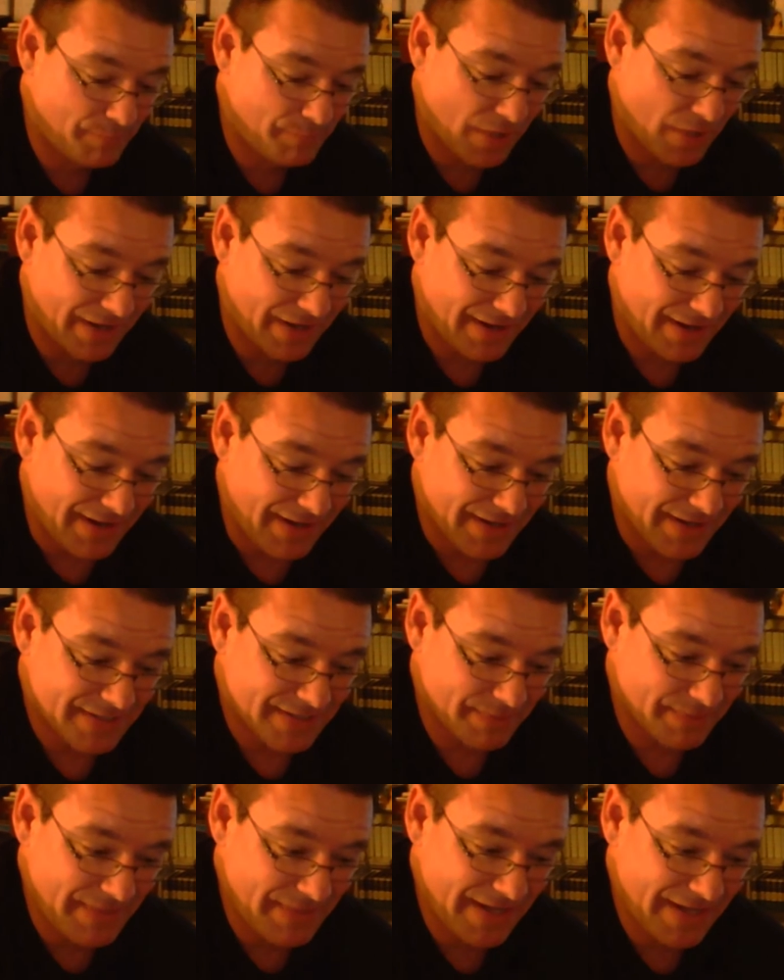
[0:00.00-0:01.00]
But to
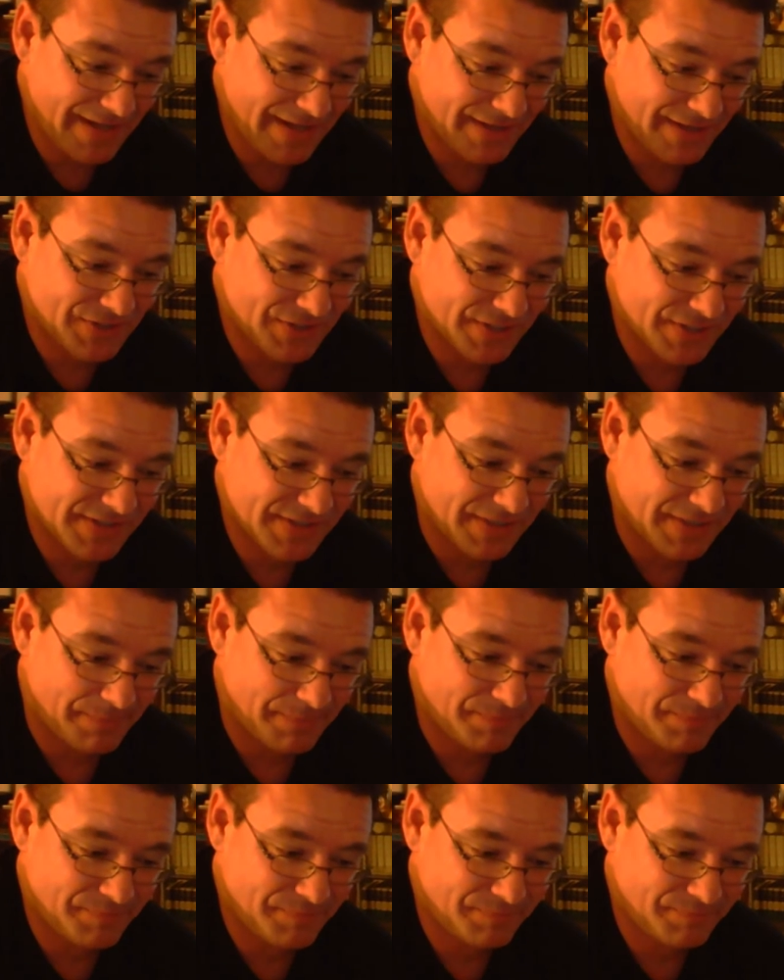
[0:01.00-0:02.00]
me, just the
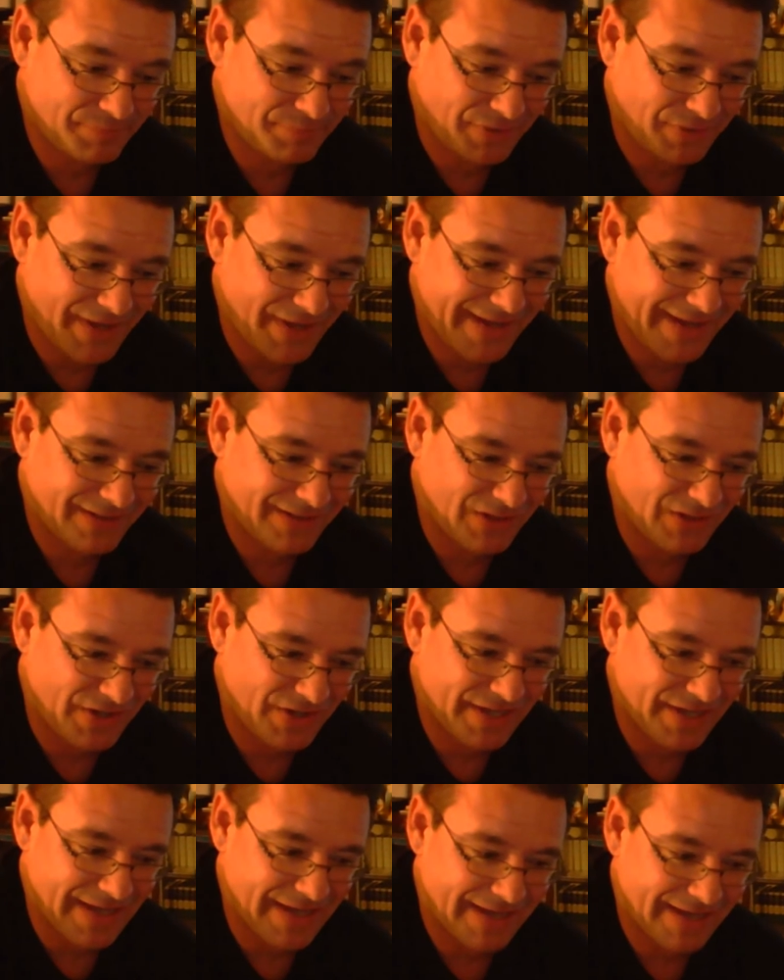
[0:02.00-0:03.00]
plain
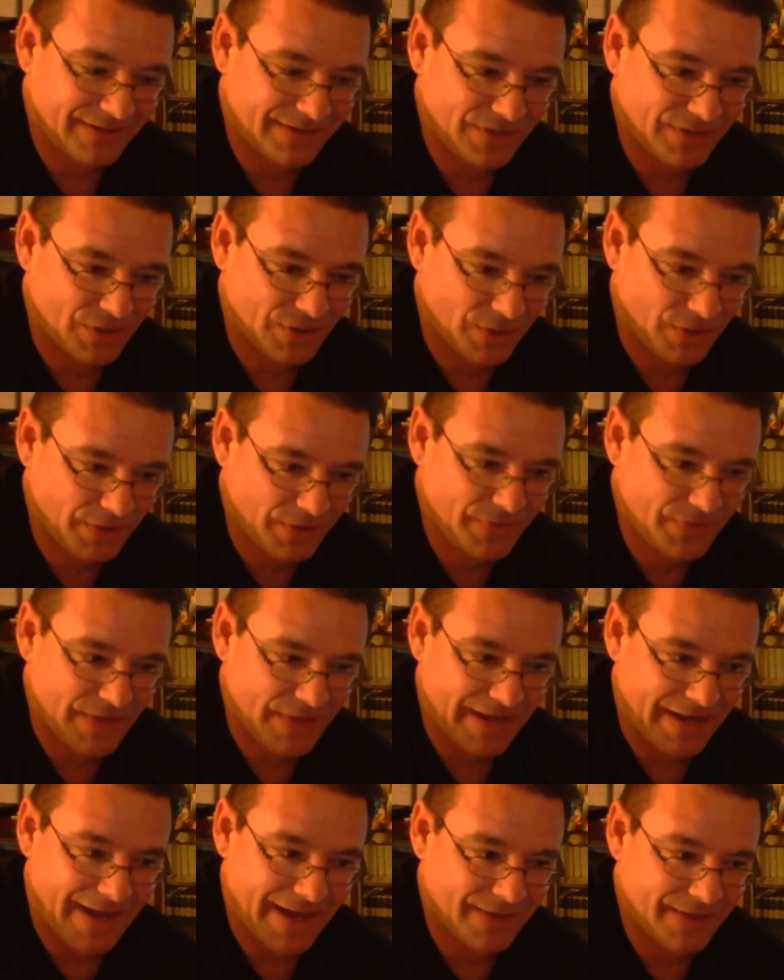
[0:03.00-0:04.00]
looking at the Earth
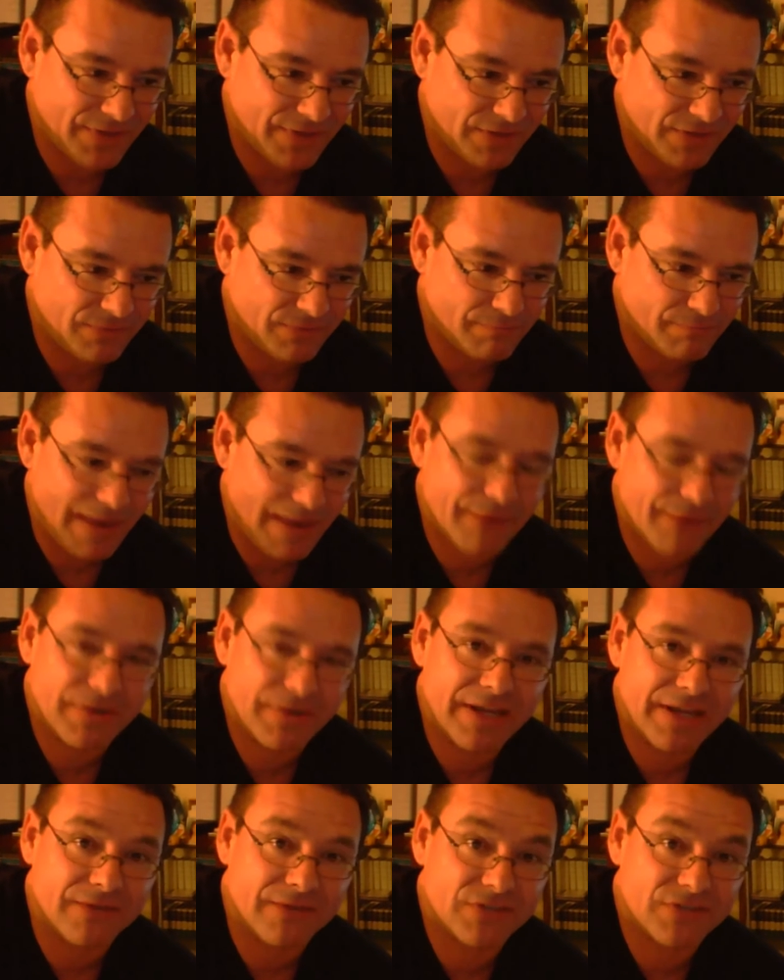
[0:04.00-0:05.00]
and my
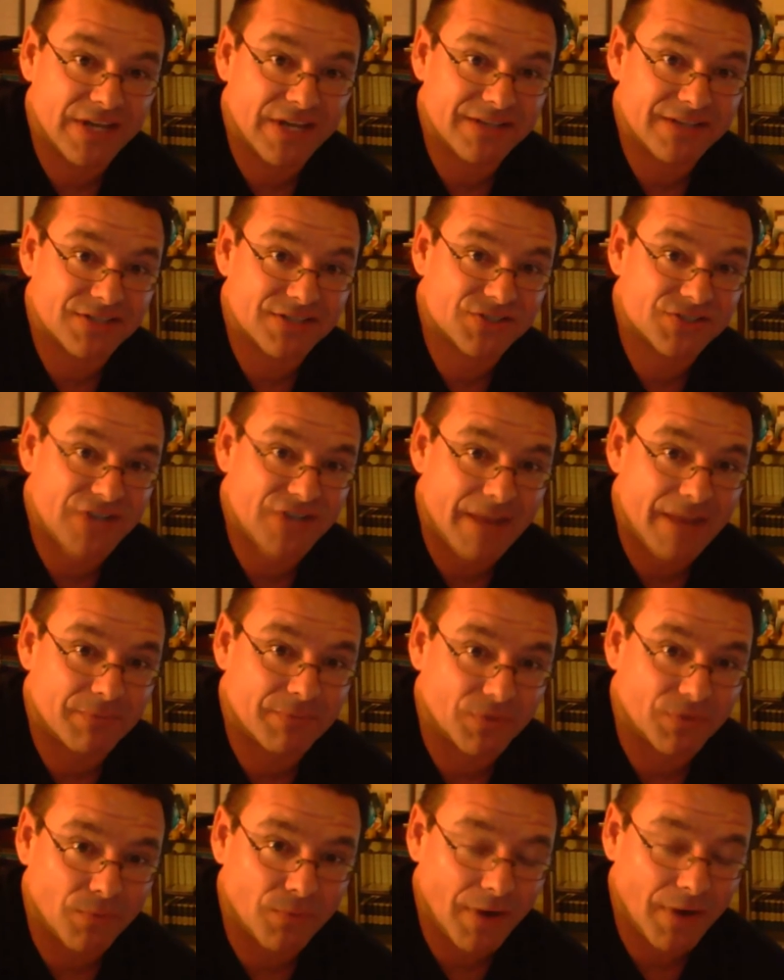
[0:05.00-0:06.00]
reading of Genesis
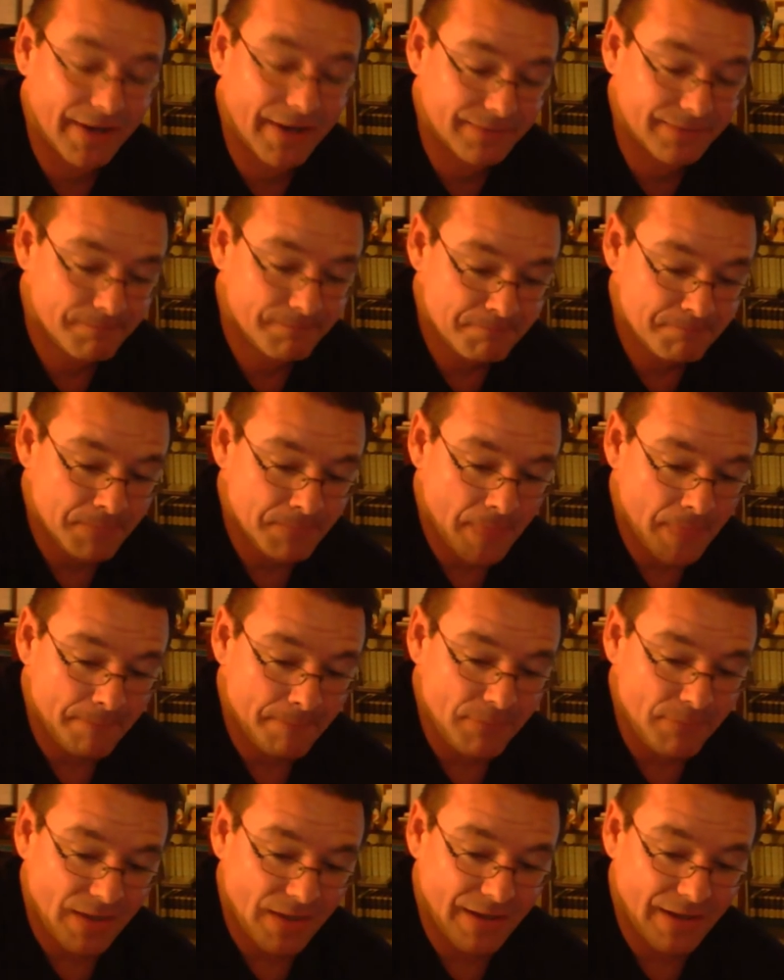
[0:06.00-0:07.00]
chapter 1
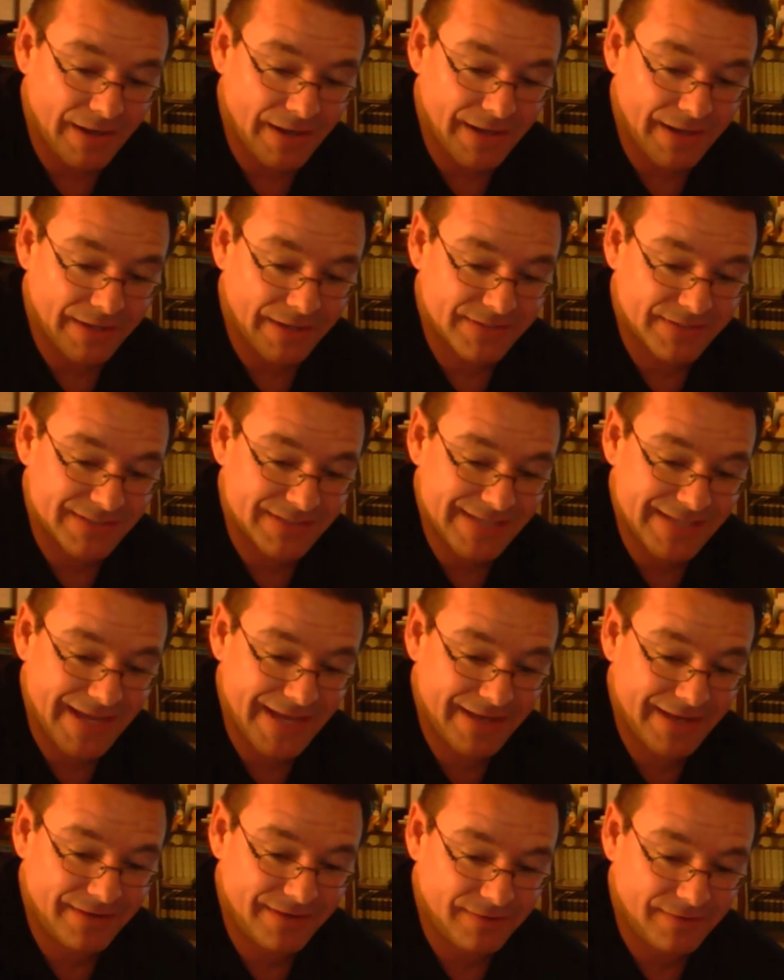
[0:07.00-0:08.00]
to
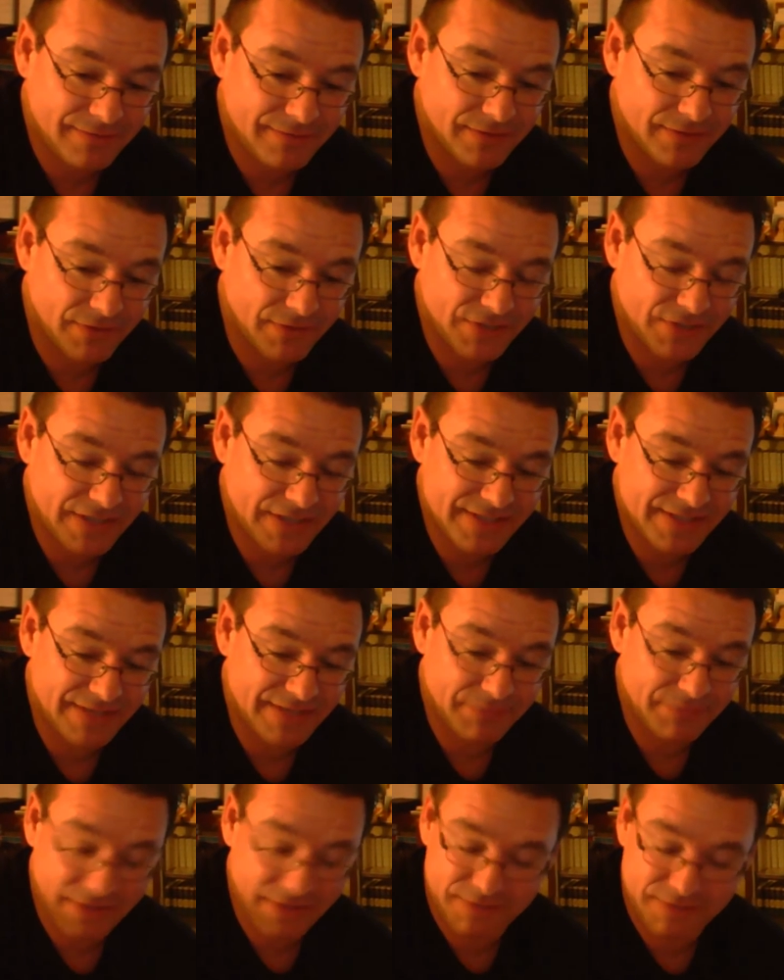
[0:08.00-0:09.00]
10, or Genesis,
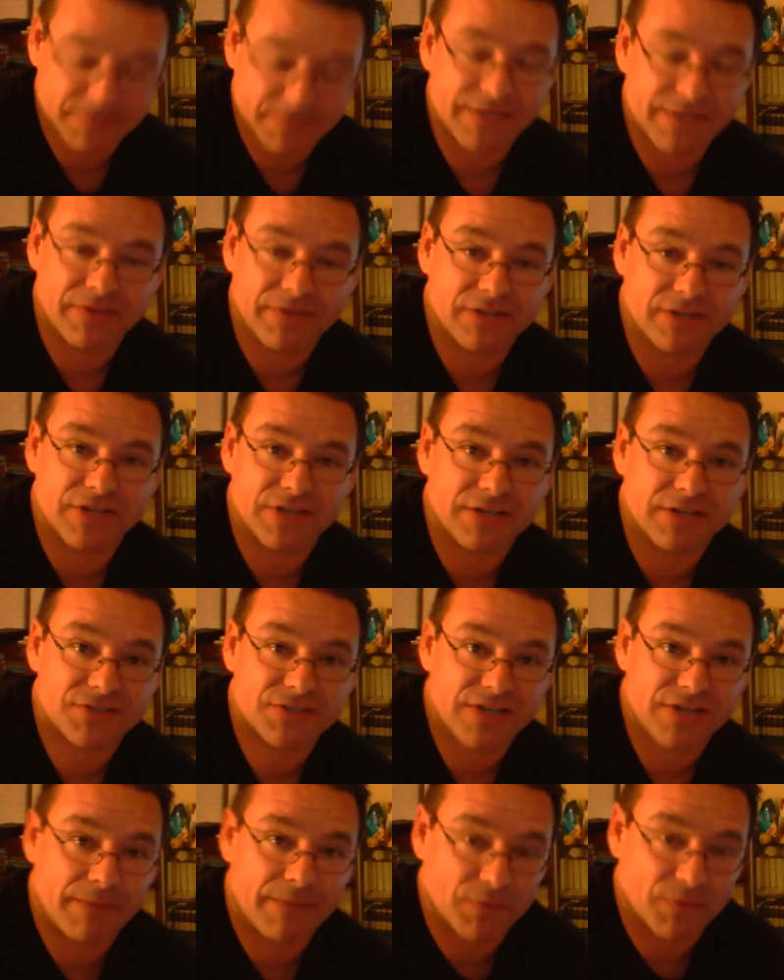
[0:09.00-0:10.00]
specifically Genesis
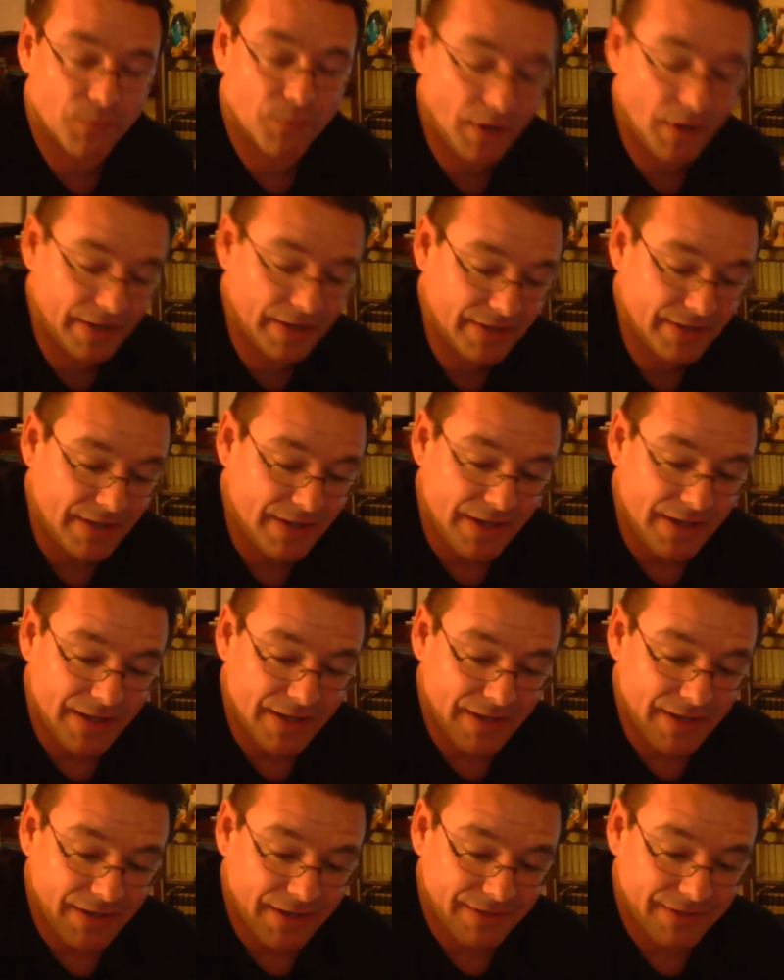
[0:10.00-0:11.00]
chapter 1,
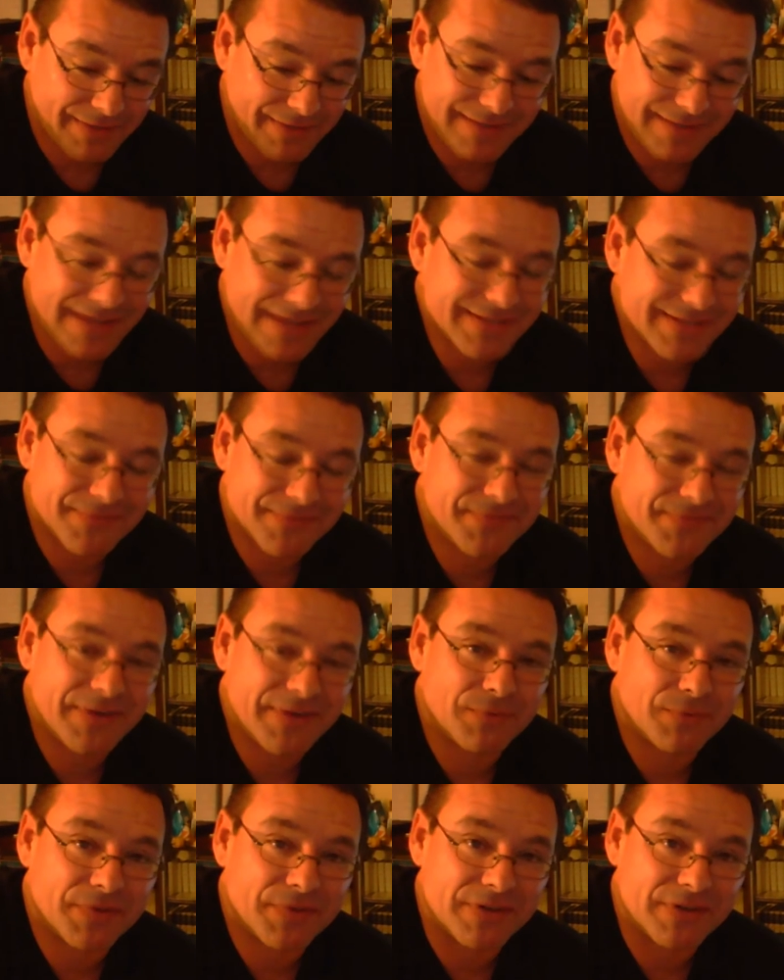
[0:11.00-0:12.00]
doesn't fit
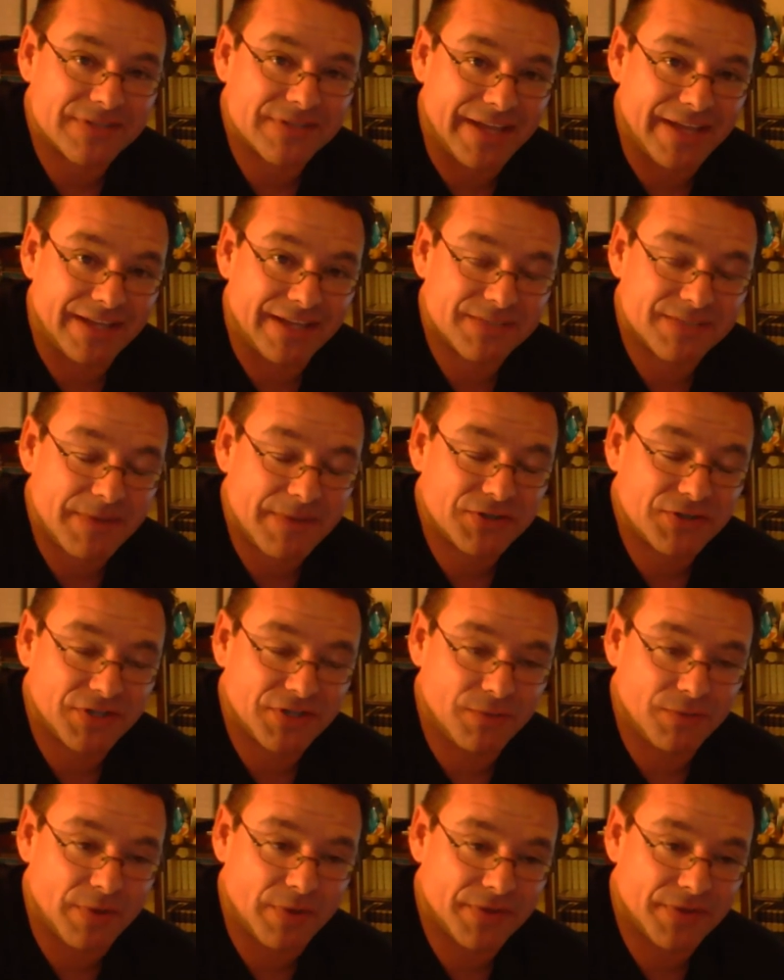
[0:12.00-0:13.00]
what they're saying, especially
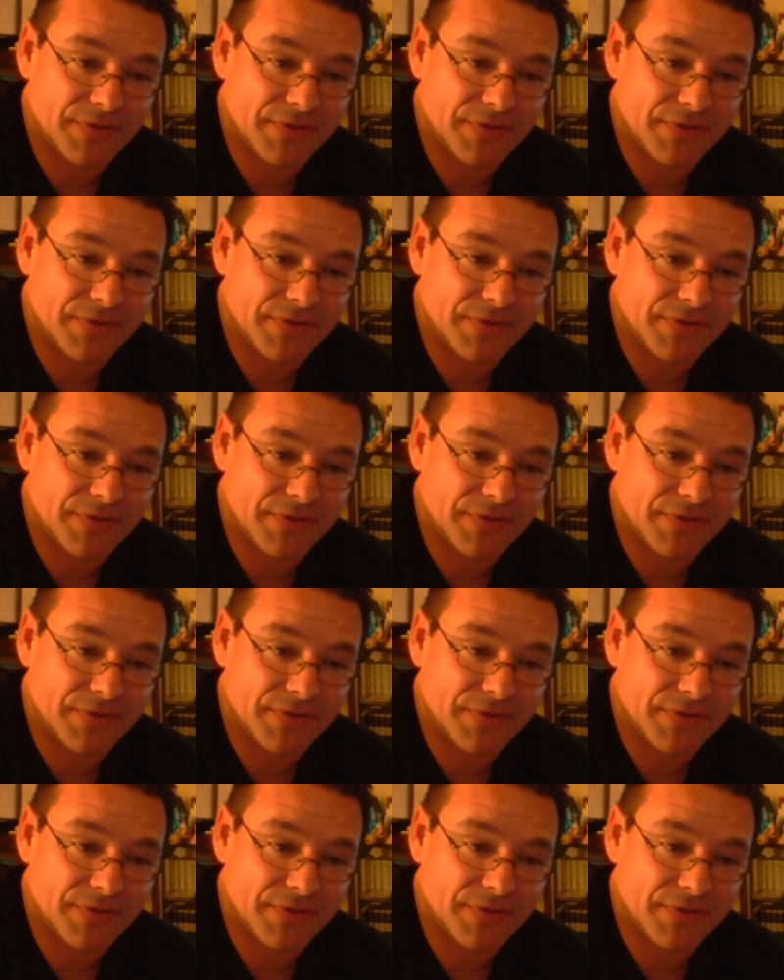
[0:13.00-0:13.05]
with